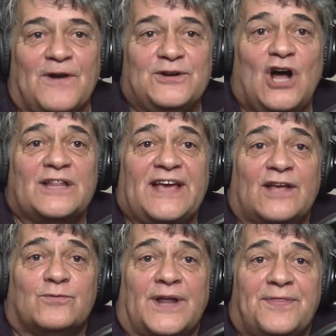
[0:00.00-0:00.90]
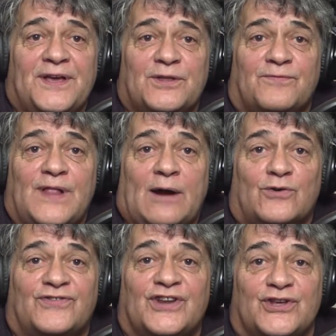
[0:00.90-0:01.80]
a friend called to ask what I think of the
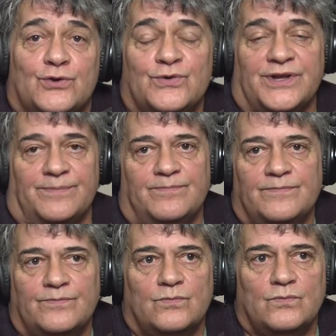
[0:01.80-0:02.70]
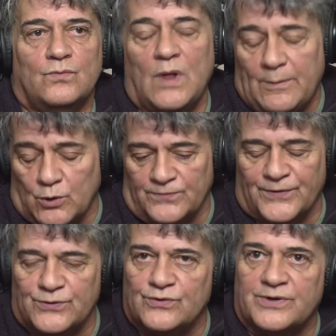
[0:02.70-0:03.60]
Flower City Union. Well, I
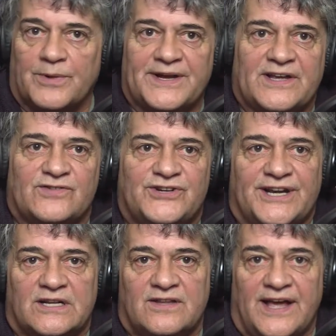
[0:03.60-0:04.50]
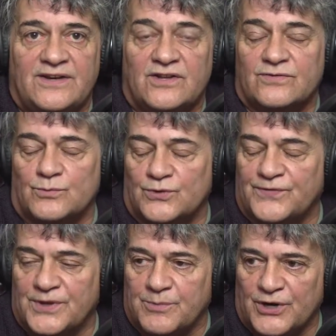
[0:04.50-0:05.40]
worked for a union in my days at Channel 10, did some
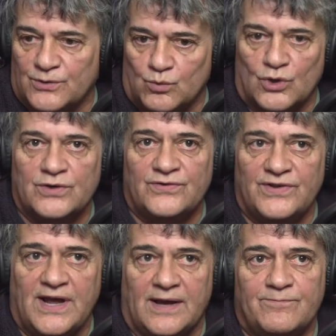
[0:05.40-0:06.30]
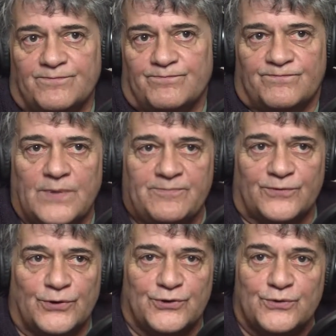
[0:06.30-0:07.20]
good for the American worker, so yeah, I'm, I'm
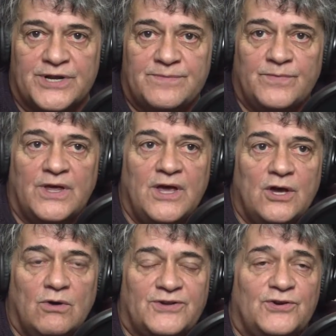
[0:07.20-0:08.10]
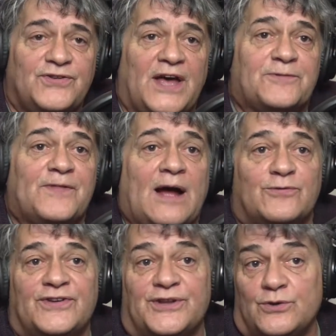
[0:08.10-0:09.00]
for a union. Well, it turns out the
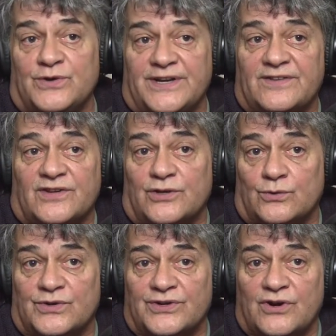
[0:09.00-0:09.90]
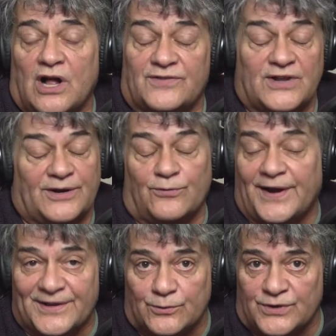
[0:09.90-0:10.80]
Flower City Union isn't a union at all. It's not a
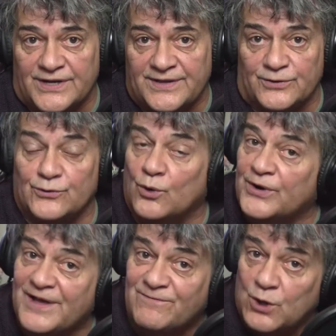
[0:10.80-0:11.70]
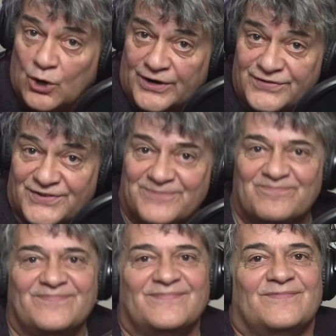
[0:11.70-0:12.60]
credit union either, nor a florist.